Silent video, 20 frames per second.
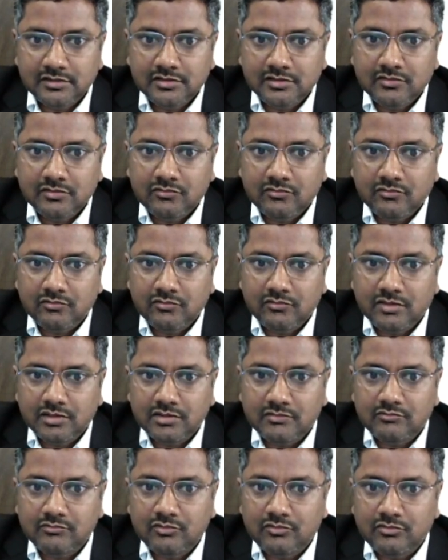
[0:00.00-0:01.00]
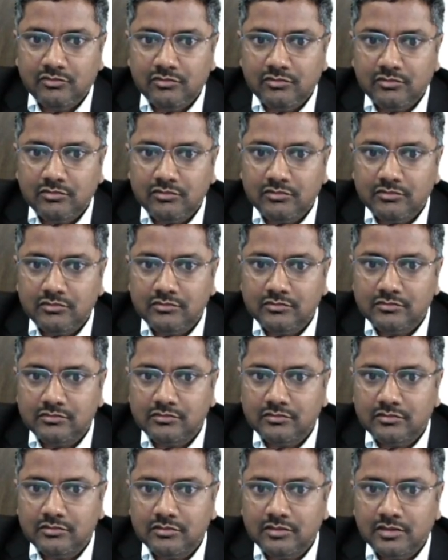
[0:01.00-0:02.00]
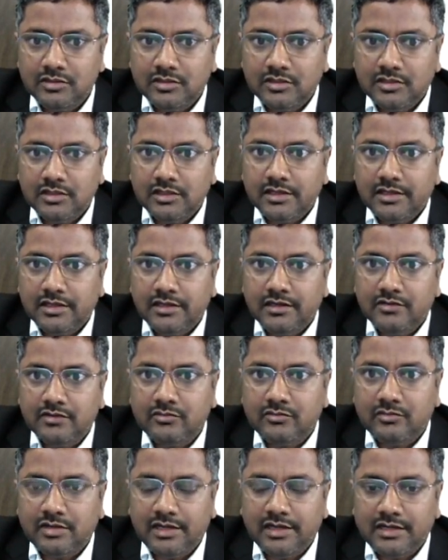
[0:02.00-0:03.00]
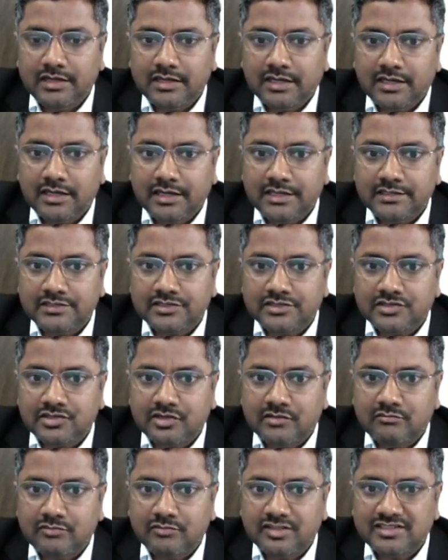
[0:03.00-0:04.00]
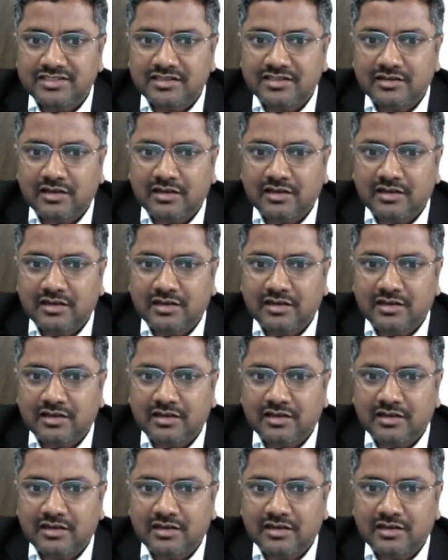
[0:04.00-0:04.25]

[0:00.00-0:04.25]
1 mole into delta H combustion.